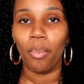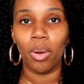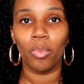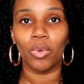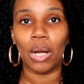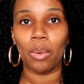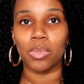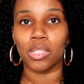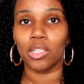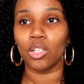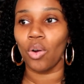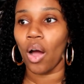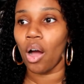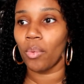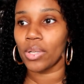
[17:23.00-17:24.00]
I remember when I was
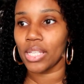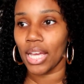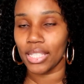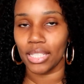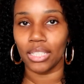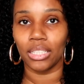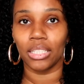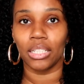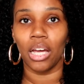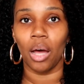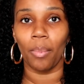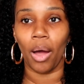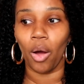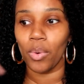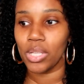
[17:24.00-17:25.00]
little, I always had to clean
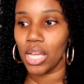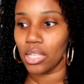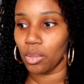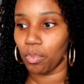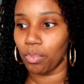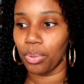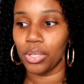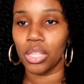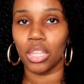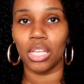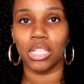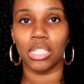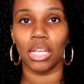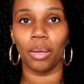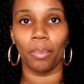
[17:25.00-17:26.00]
up. I always had to put
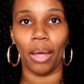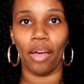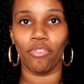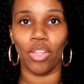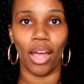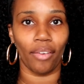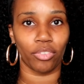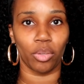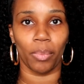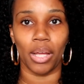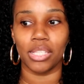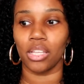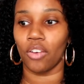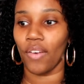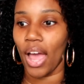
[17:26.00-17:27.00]
things up after
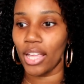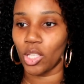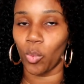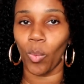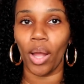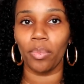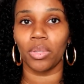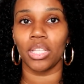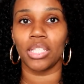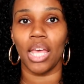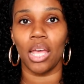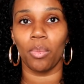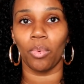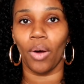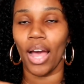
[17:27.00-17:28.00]
myself. I had to wipe the
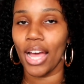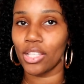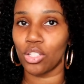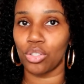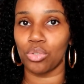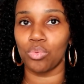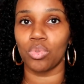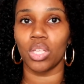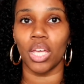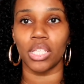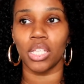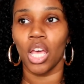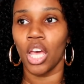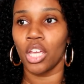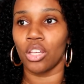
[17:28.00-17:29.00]
table. I had to do
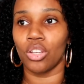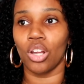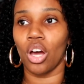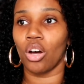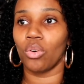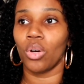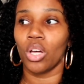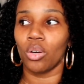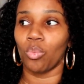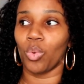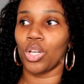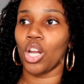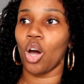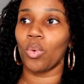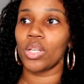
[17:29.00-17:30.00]
this. You know,
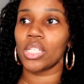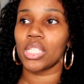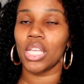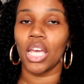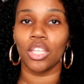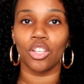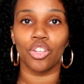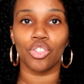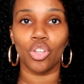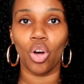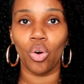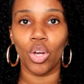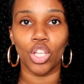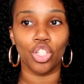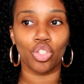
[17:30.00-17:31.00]
when Noah is 10 years
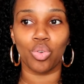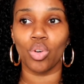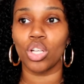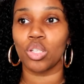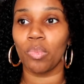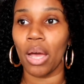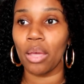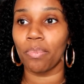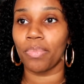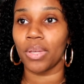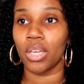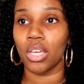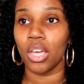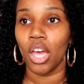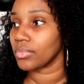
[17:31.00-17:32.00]
old, his chores might
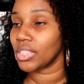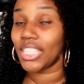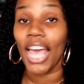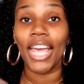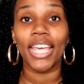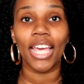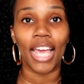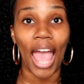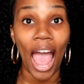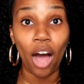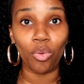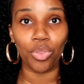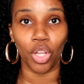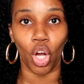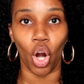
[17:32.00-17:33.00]
be taking
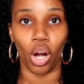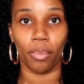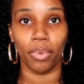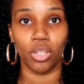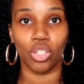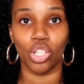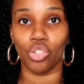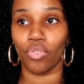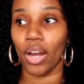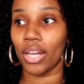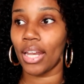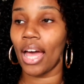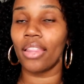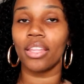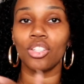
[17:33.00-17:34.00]
out the garbage, because
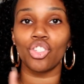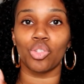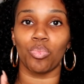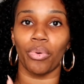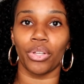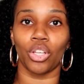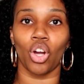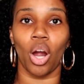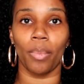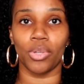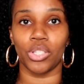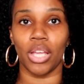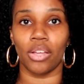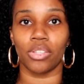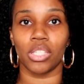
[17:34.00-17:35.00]
right now they just bring the
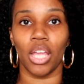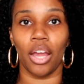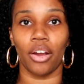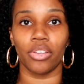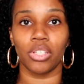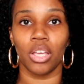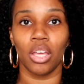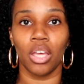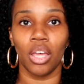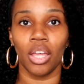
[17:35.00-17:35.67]
garbage downstairs.